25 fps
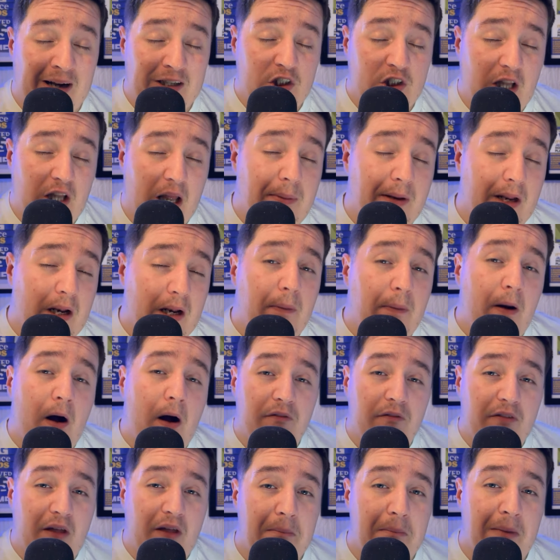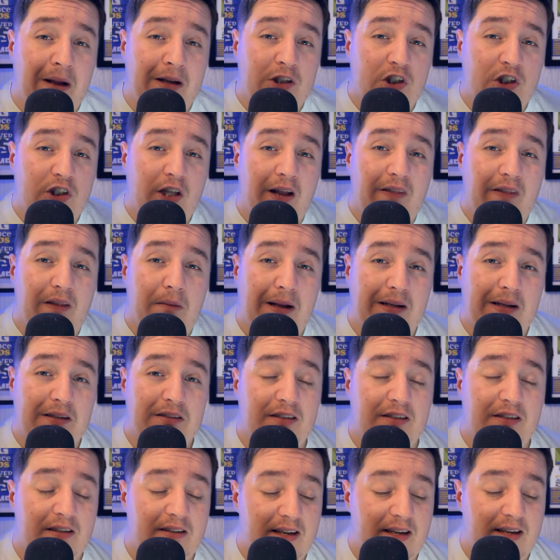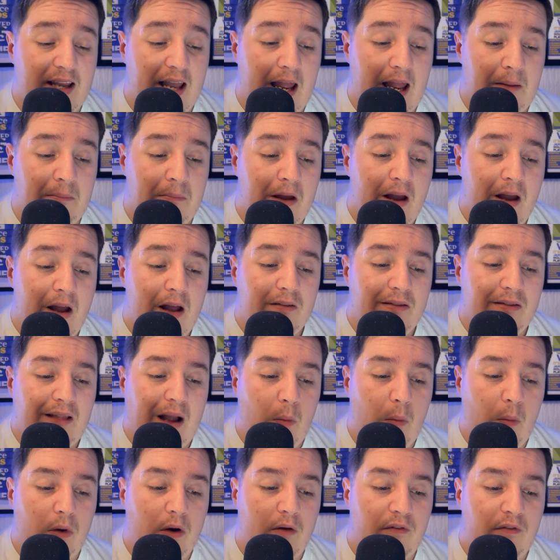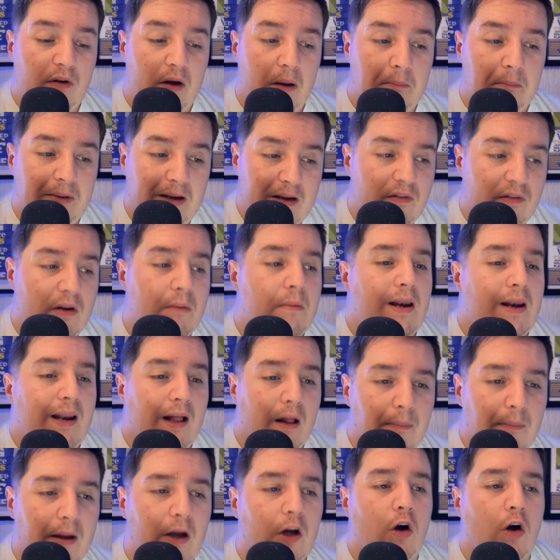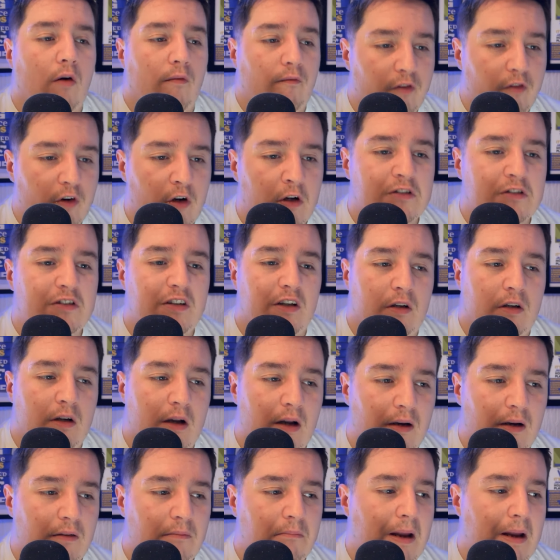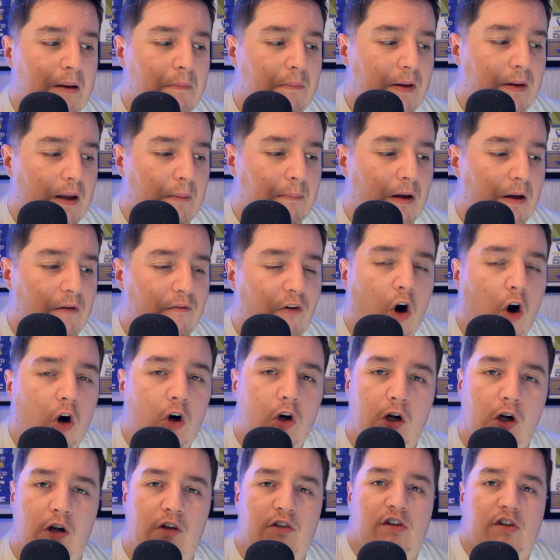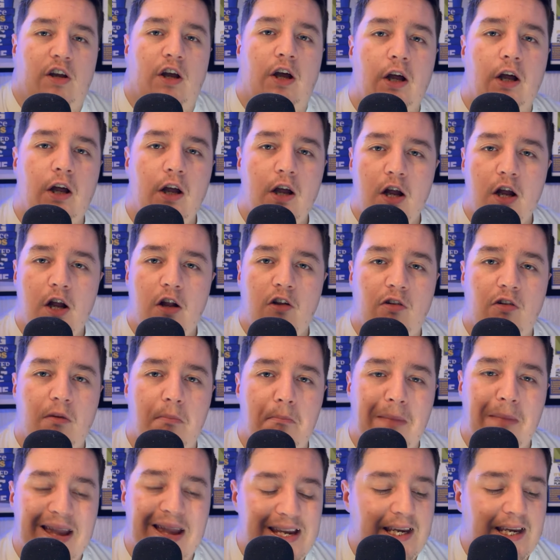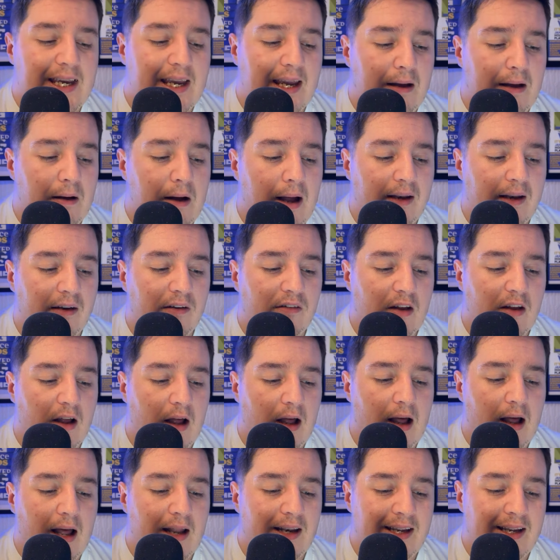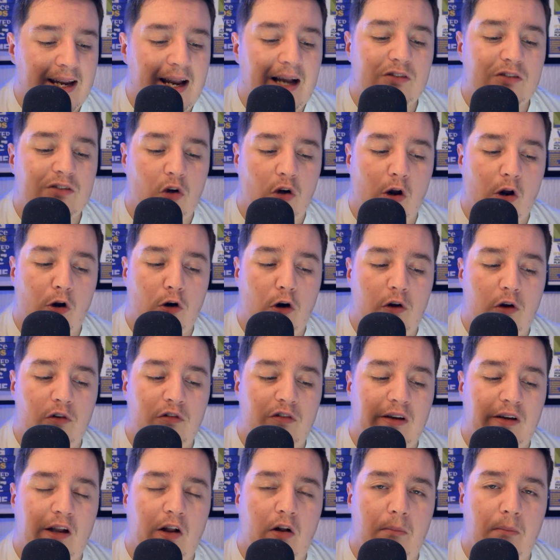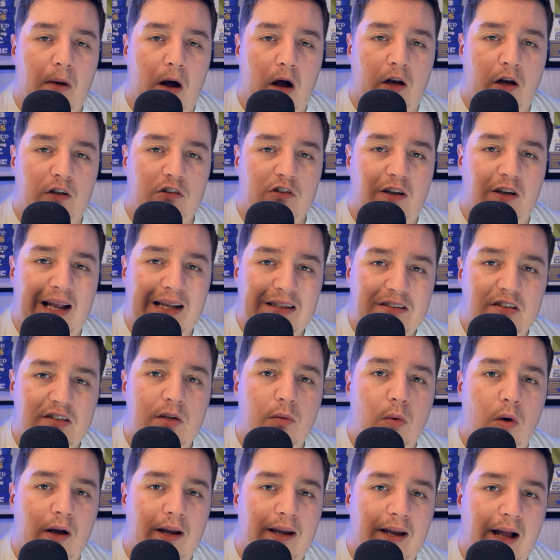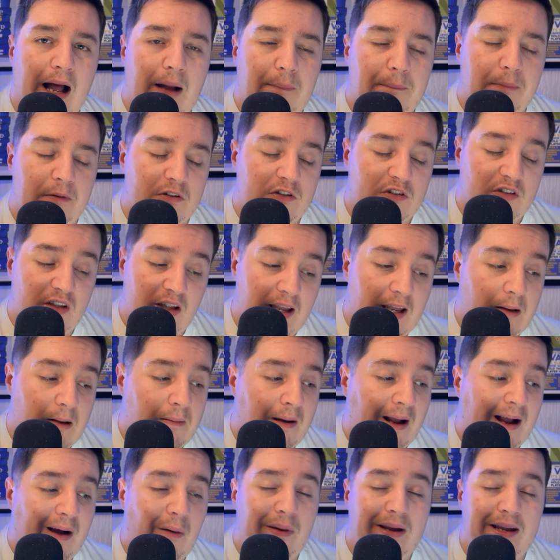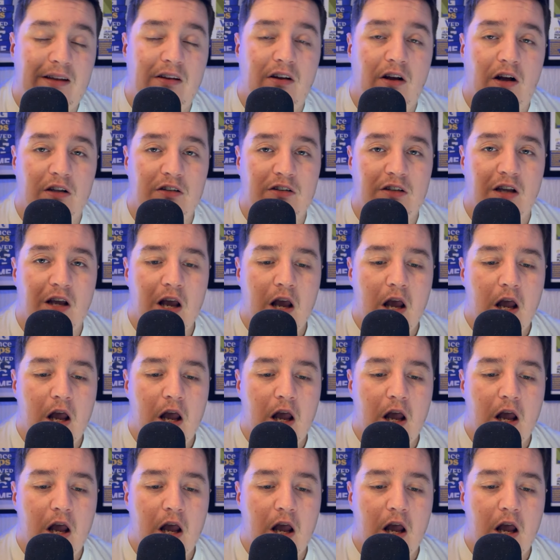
day, being a part of that match day in the Man City game, that would have given him a little bit of confidence and maybe a bit of hunger to make it. And he has gone on loan to Kilmarnock. So let's see what happens to him, how he does,